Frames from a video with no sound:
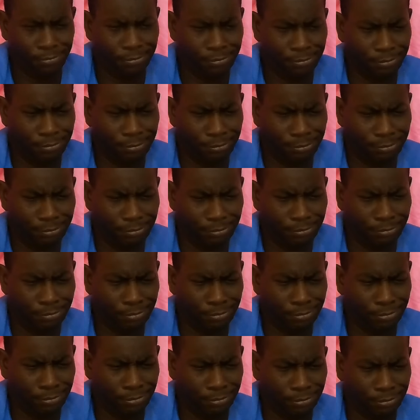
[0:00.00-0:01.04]

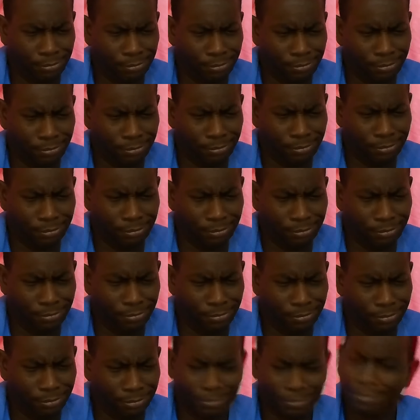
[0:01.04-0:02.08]

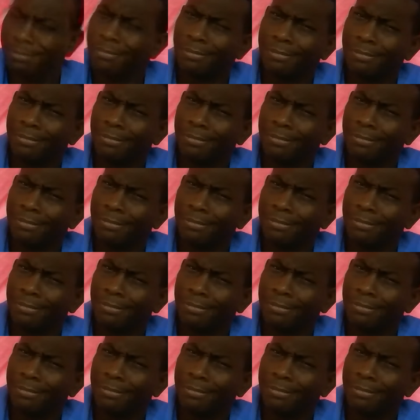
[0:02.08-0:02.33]
Nothing is said.